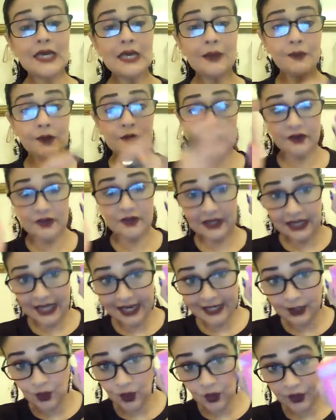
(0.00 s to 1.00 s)
Keepers of the
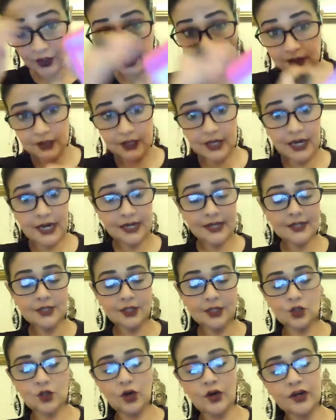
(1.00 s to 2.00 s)
Light Oracle card
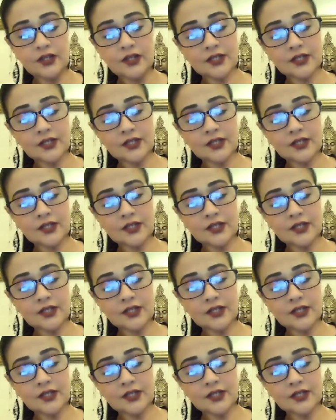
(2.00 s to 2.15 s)
for